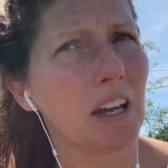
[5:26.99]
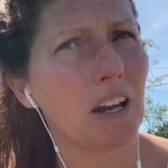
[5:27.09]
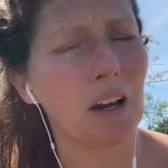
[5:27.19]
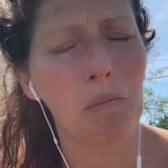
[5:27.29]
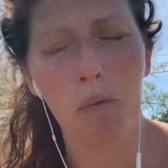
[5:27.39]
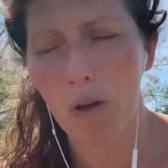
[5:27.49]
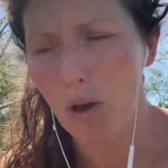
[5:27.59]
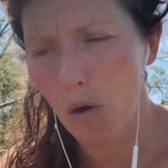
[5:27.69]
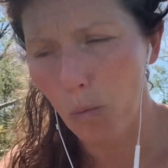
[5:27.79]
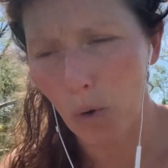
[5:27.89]
and I'm
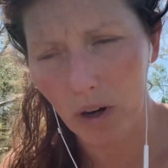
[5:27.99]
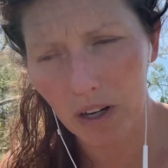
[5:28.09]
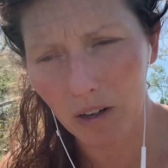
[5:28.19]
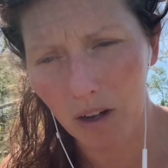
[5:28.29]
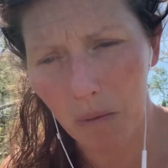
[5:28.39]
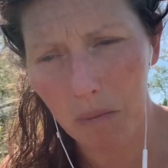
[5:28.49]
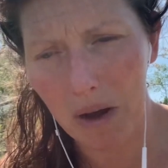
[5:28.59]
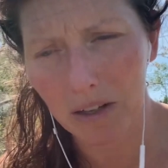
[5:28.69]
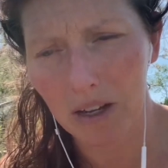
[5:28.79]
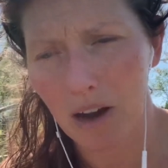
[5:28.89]
working on coming
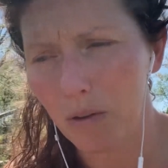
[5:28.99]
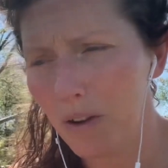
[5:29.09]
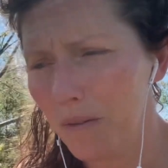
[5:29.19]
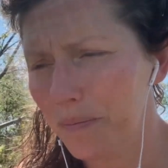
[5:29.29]
back down.